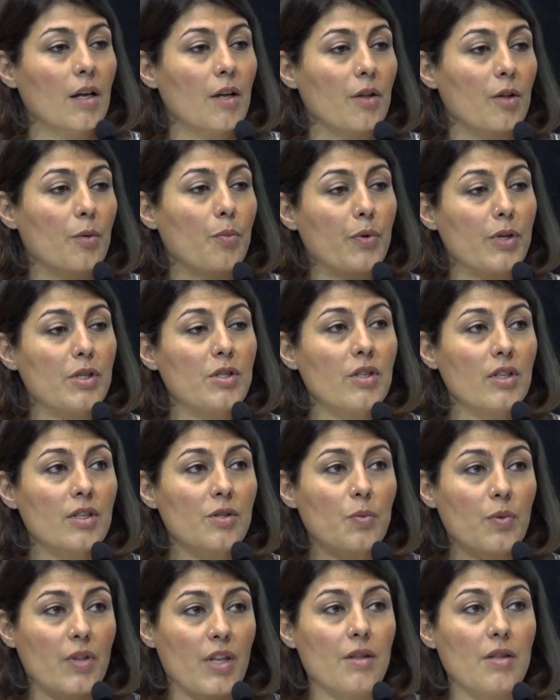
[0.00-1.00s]
The
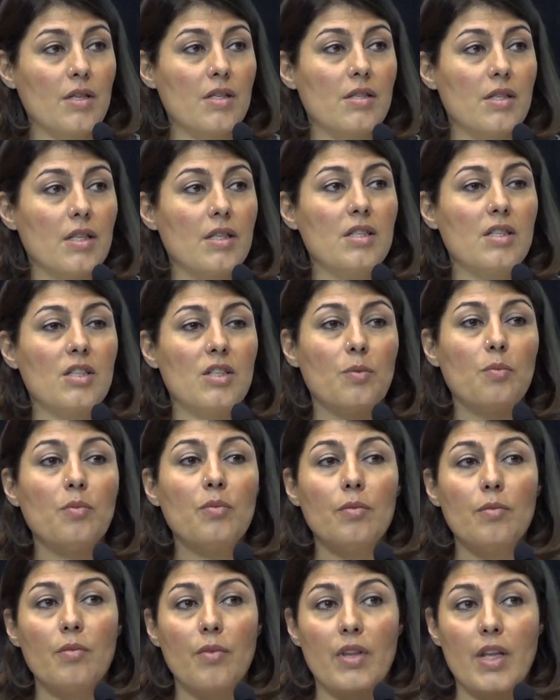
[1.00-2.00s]
prisoners within the
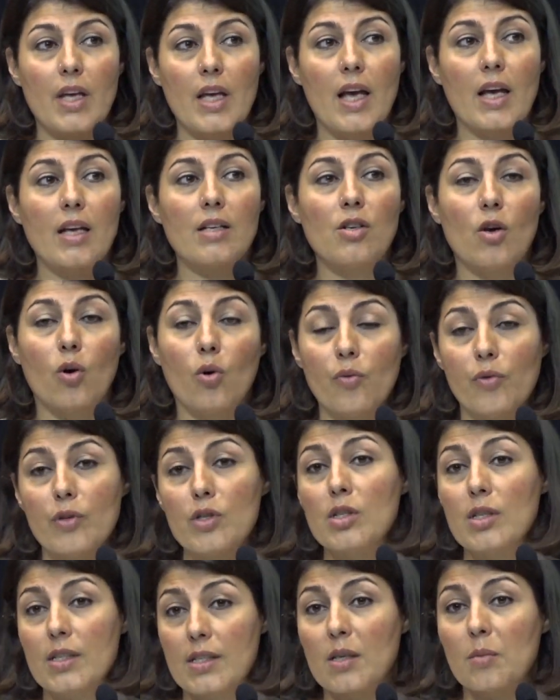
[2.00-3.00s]
system, they had,
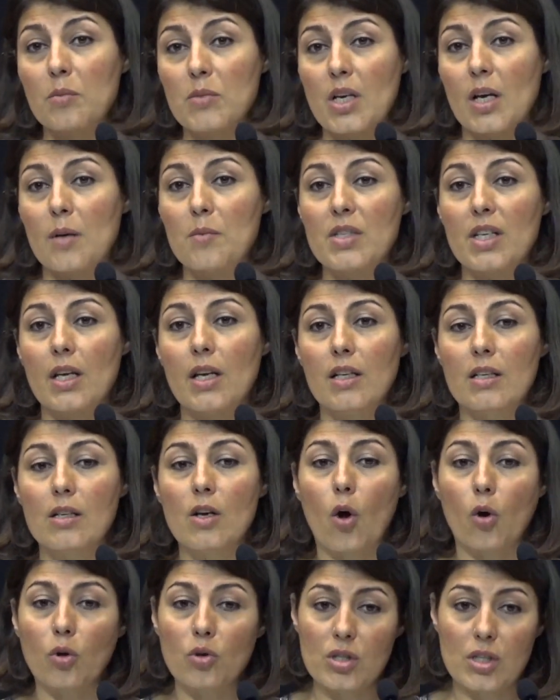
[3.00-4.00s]
obviously sometimes they had
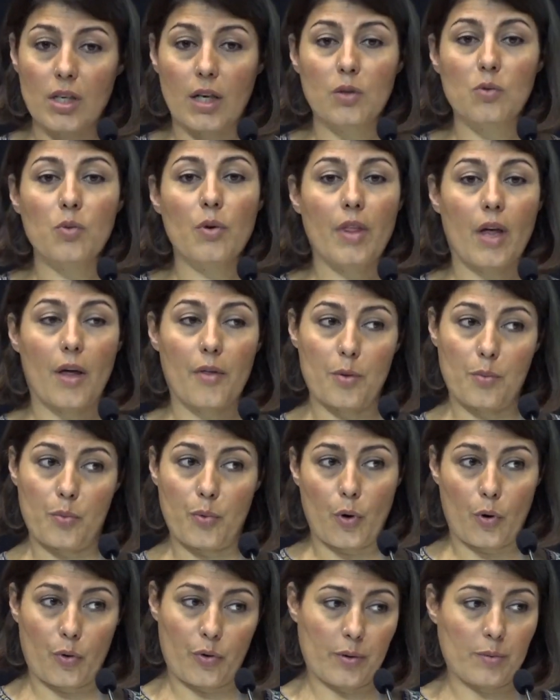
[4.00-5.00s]
contact with other
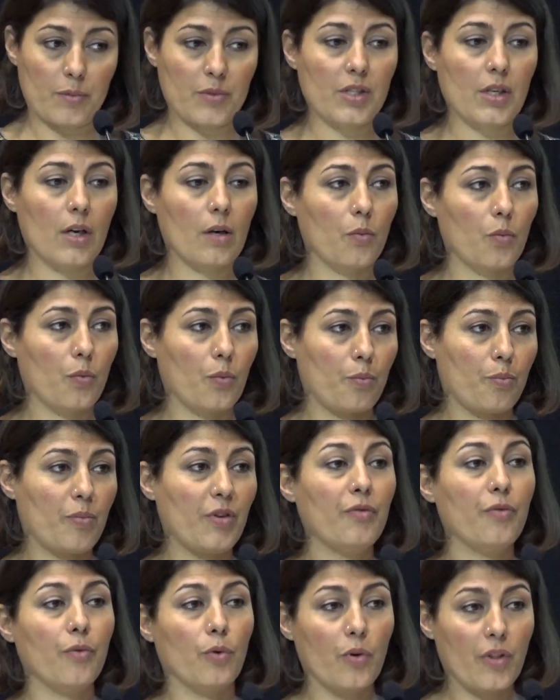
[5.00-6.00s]
programs
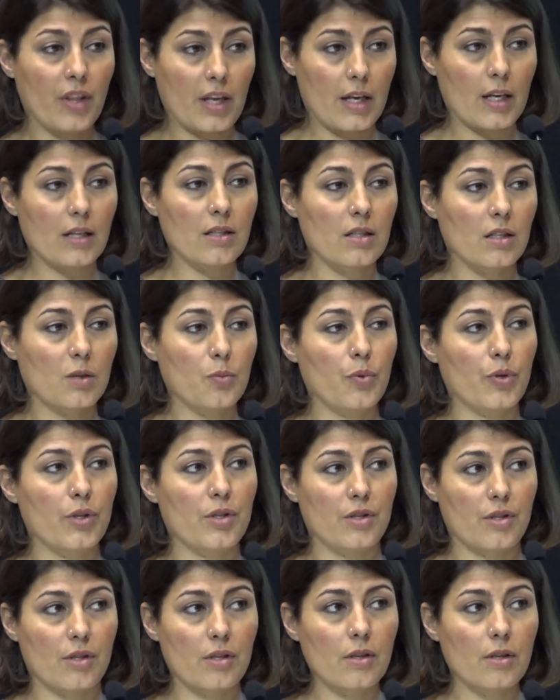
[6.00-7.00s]
before they entered
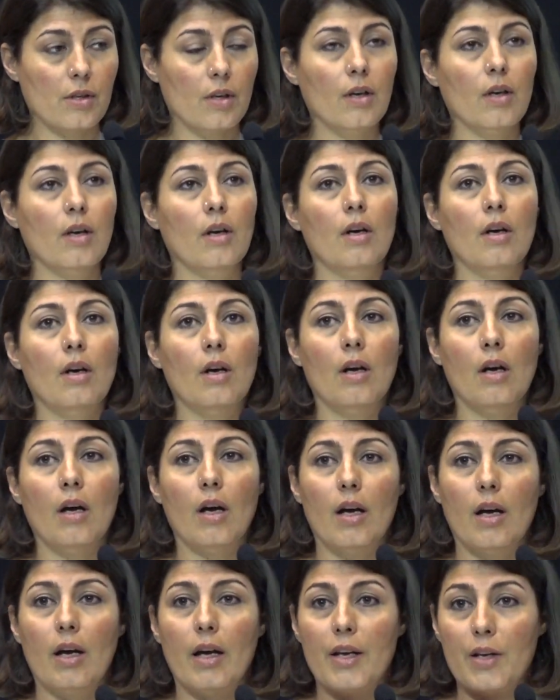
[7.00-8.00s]
prison
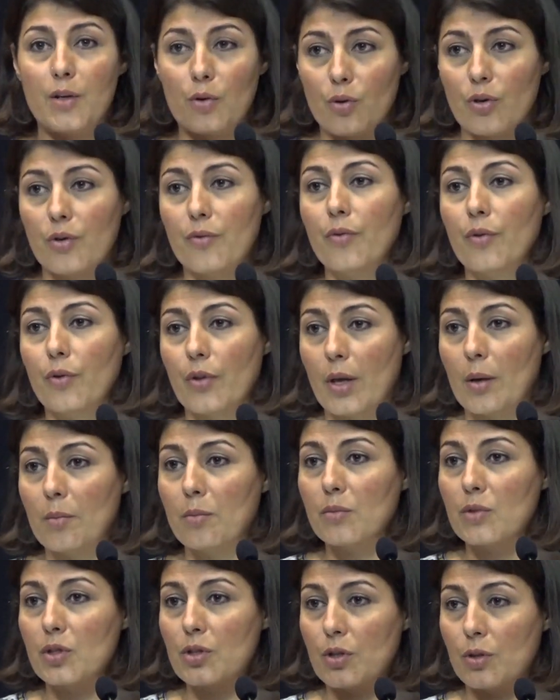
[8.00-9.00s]
in order for
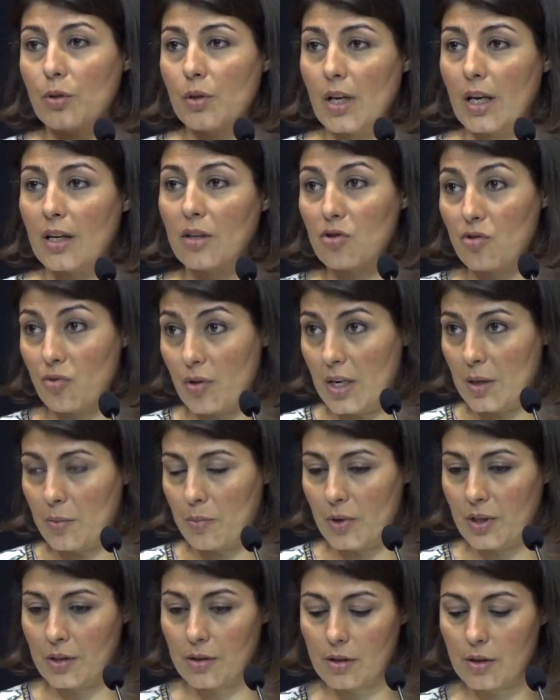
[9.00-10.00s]
them to get
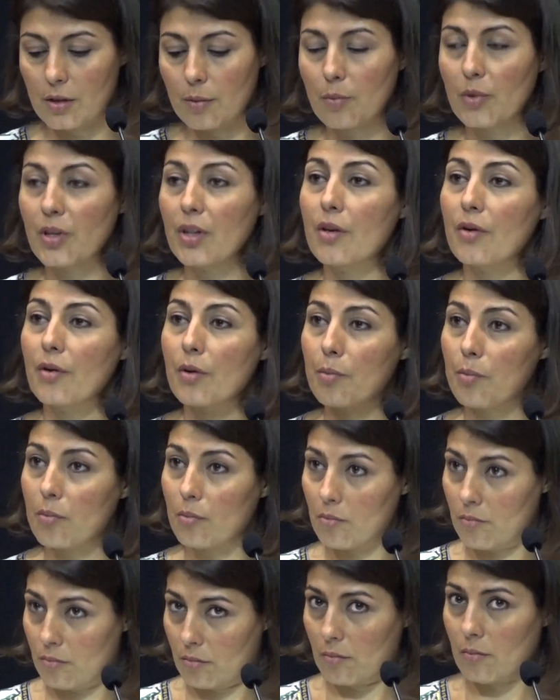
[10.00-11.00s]
treatment. But there are
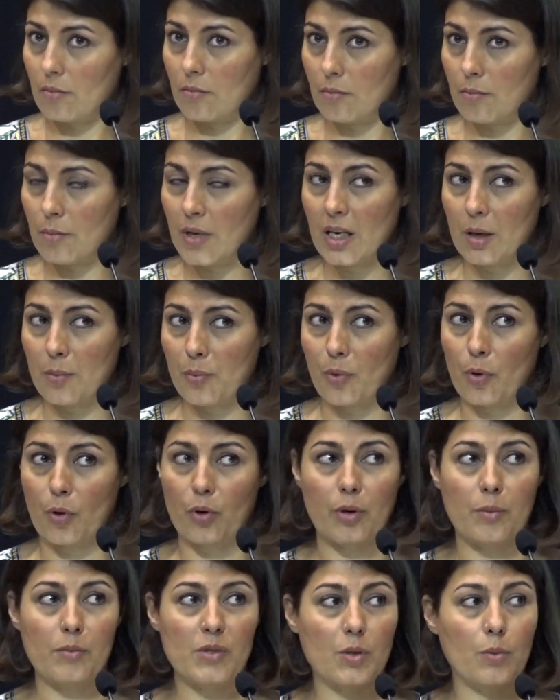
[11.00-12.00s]
many
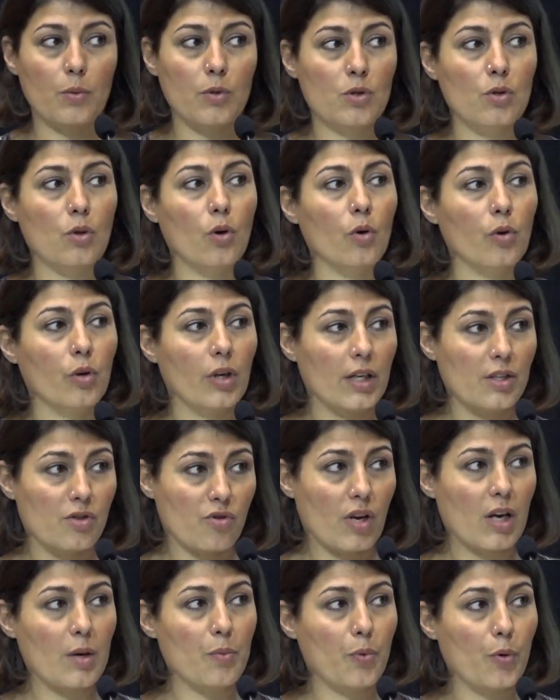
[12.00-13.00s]
programs. It was not only
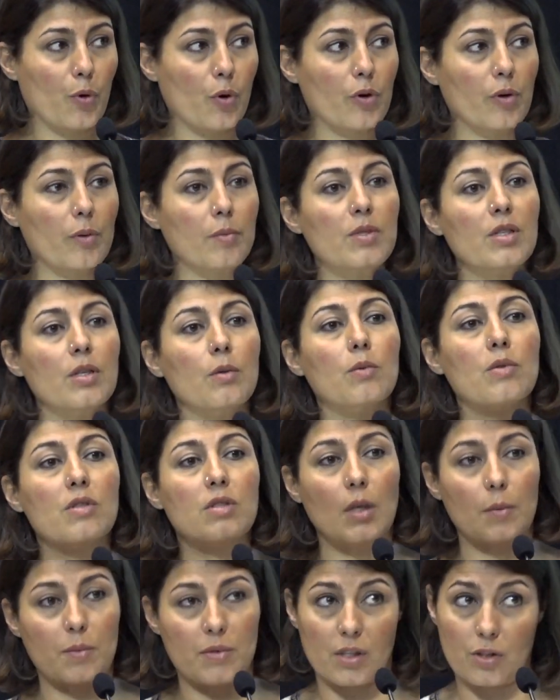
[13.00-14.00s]
dry programs, it was
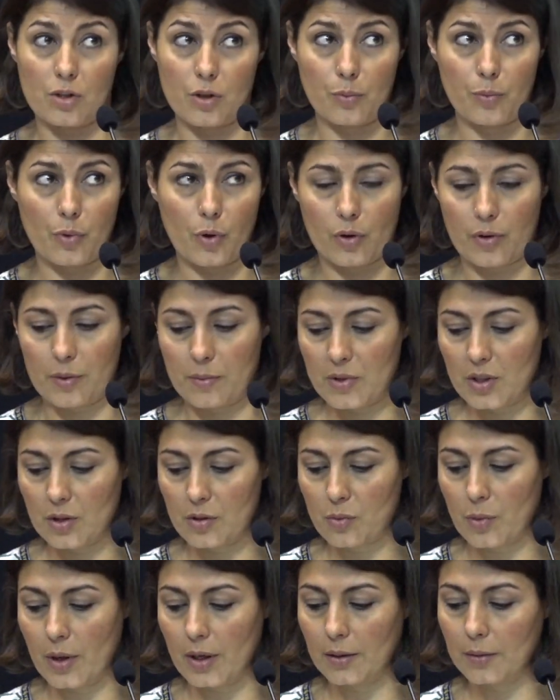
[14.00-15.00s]
substitute programs
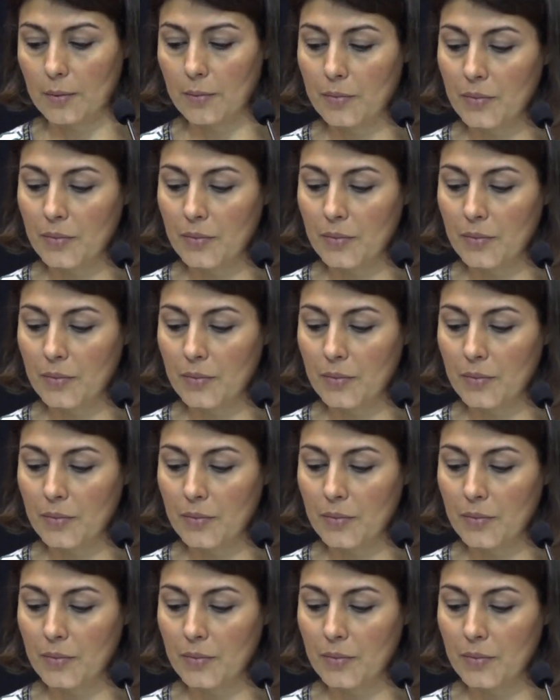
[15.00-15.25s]
as well.